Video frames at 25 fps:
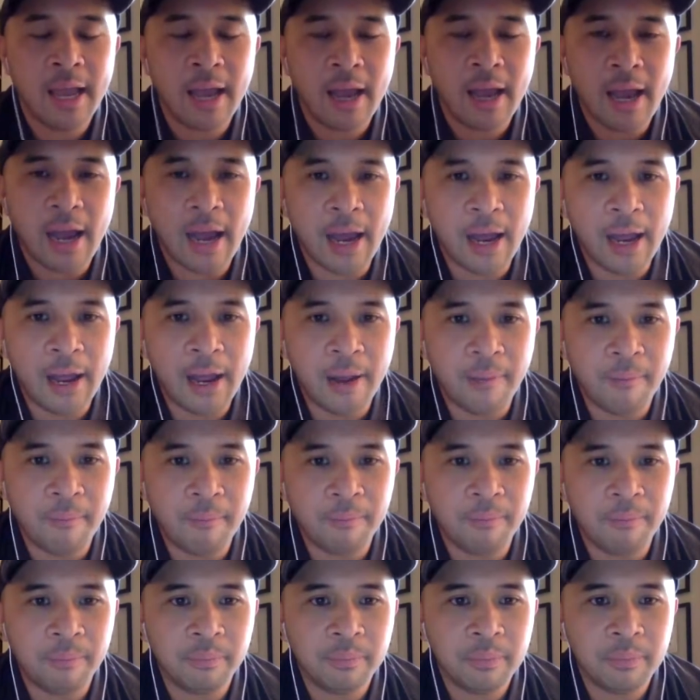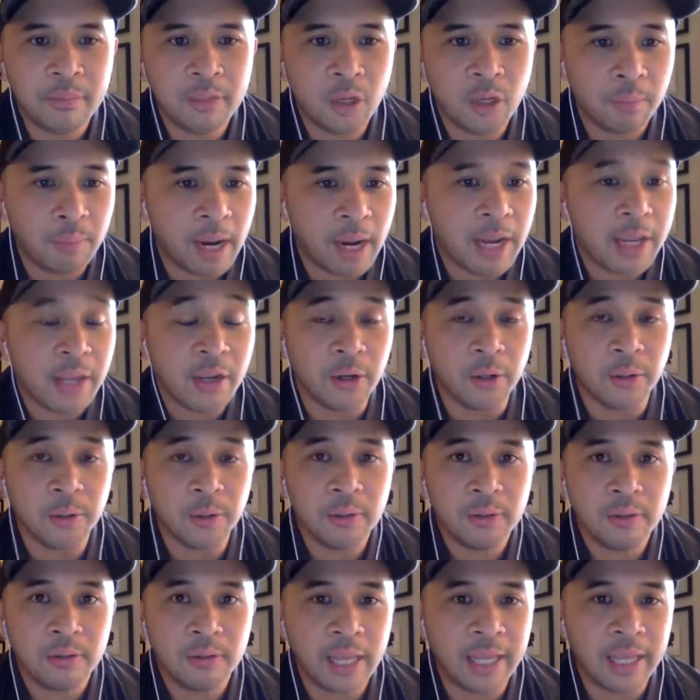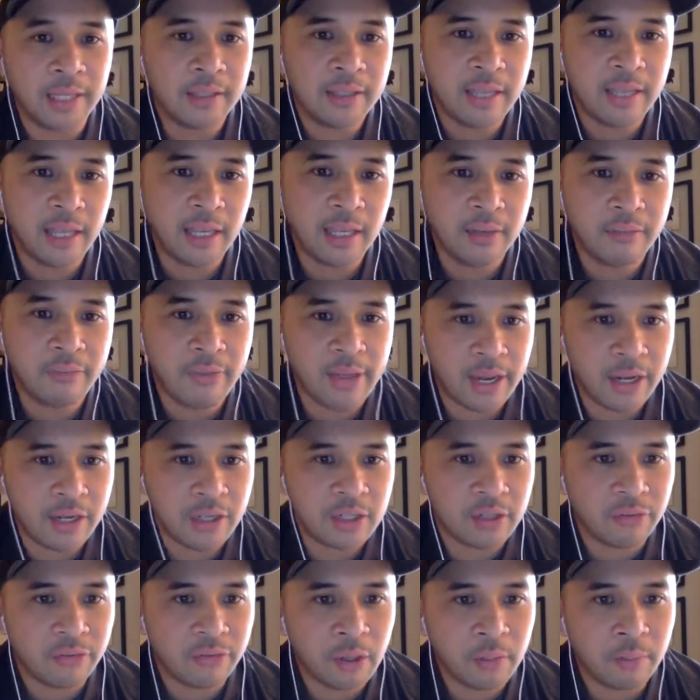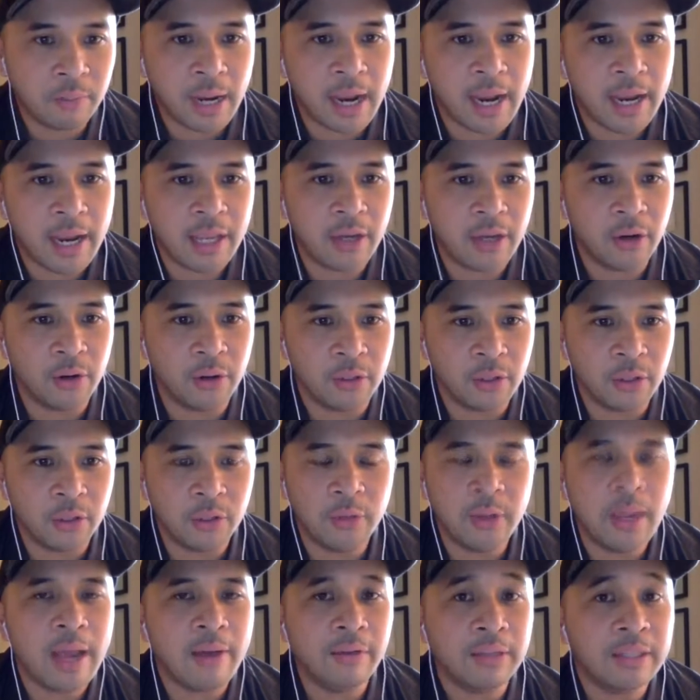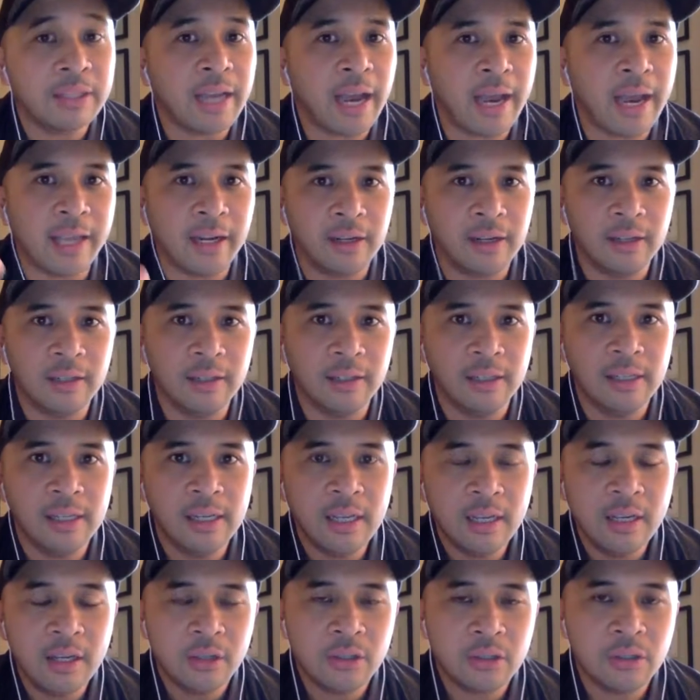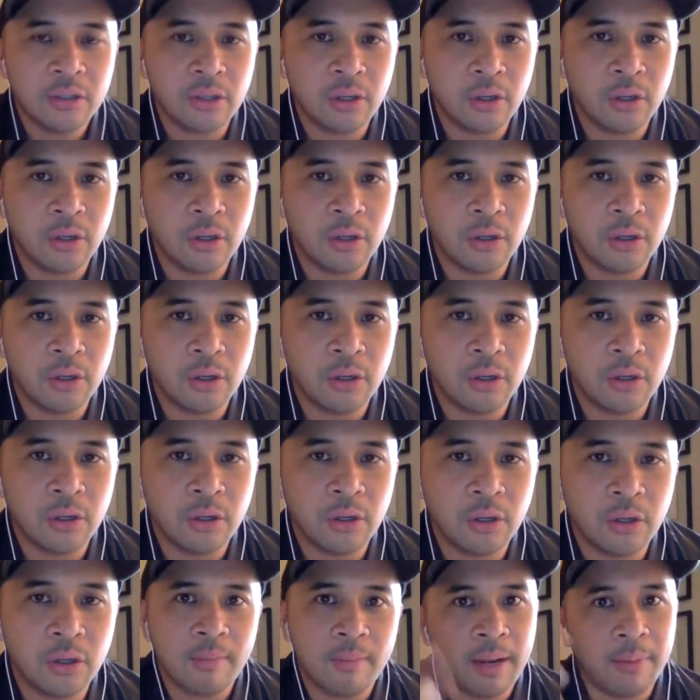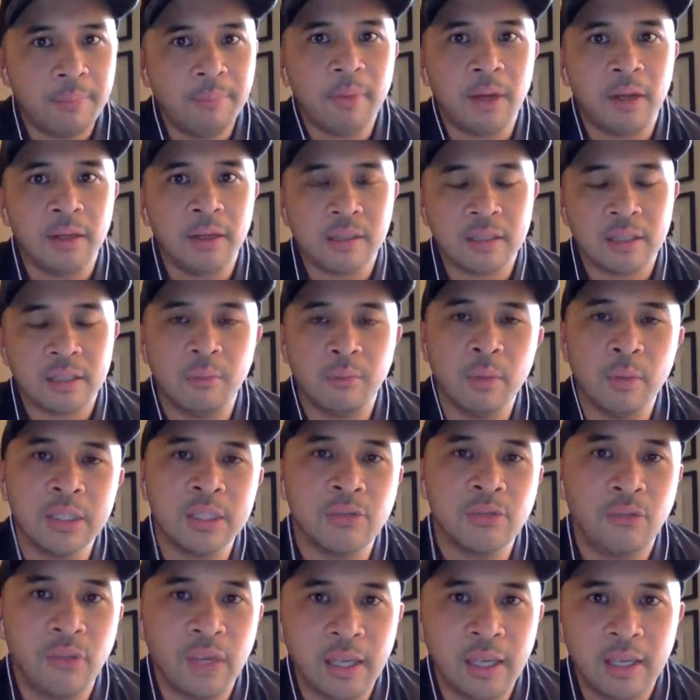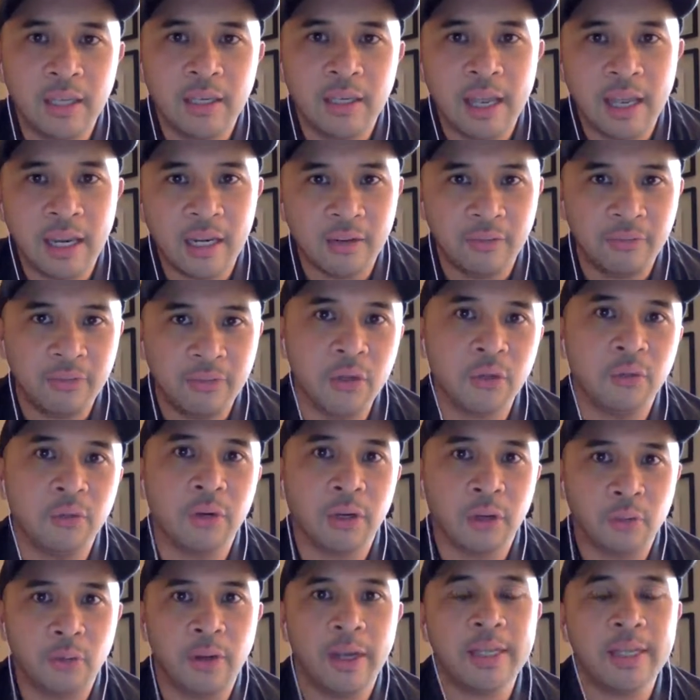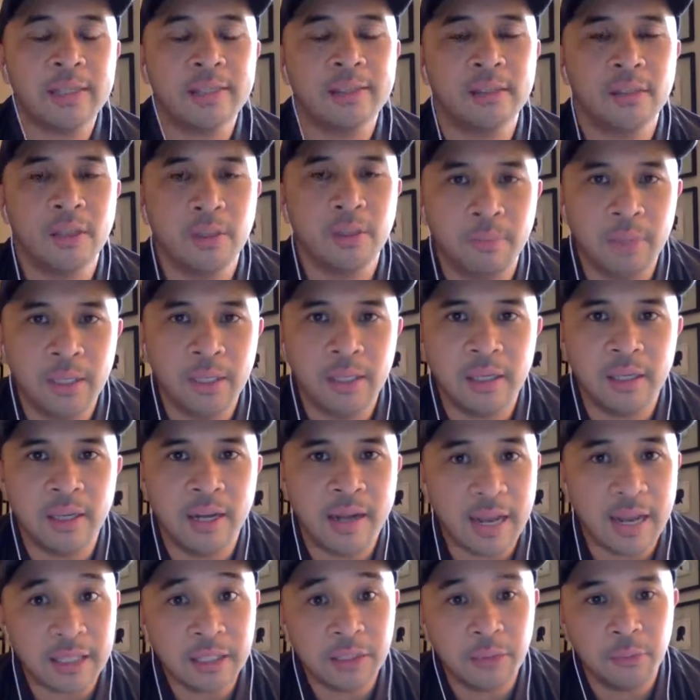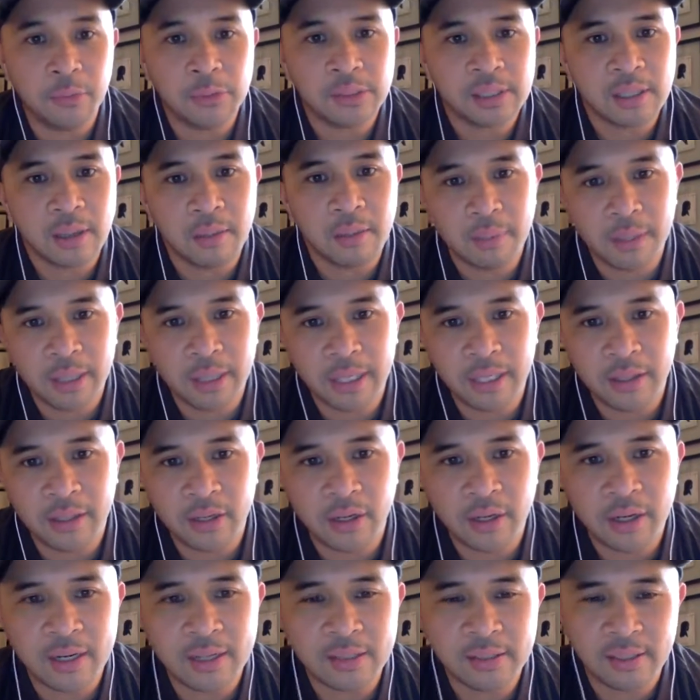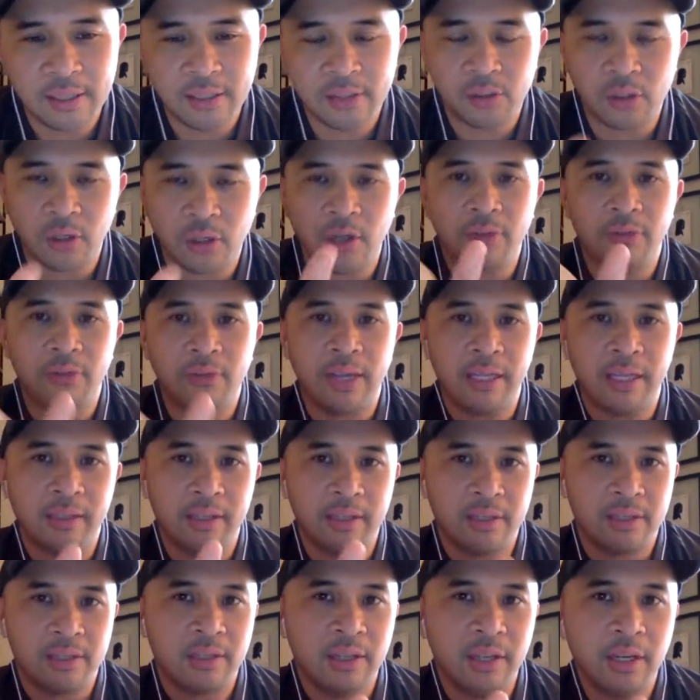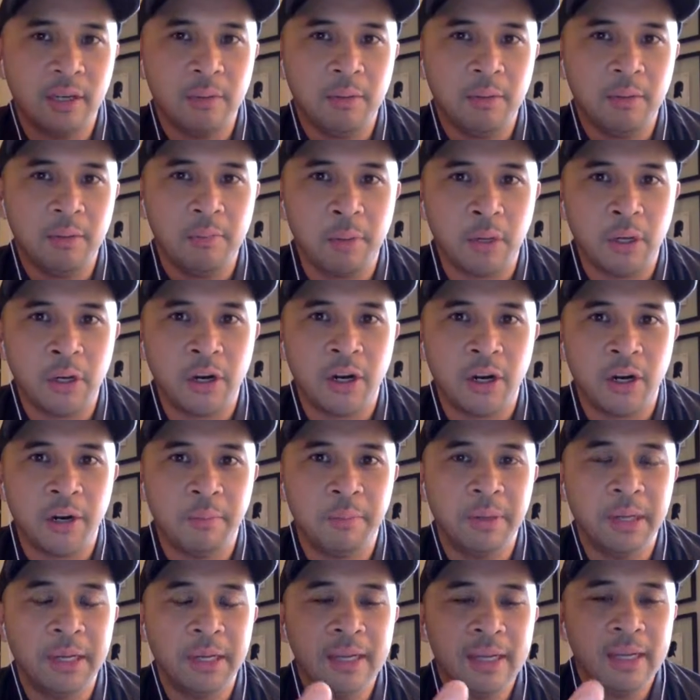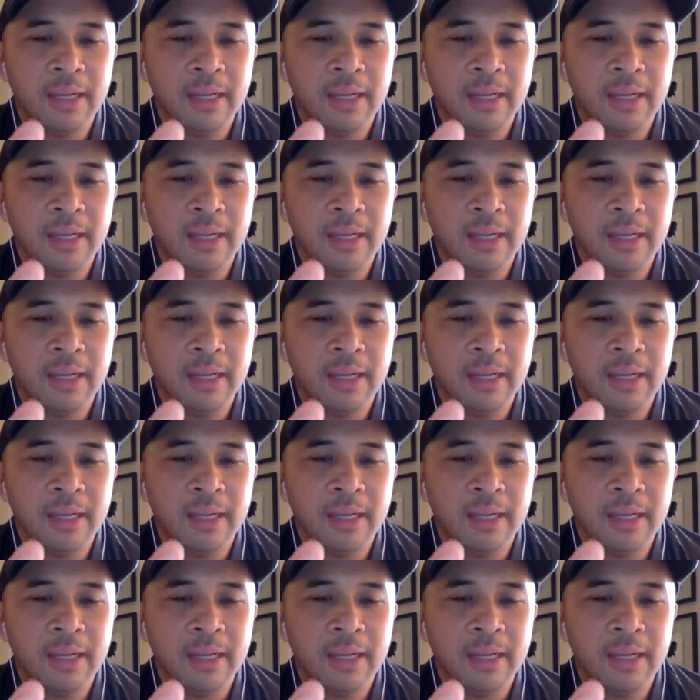um, your bio like take advantage of your bio you do have a title so when you come up on someone's feed and if you request to be connected with somebody they're going to see sort of like this little blurb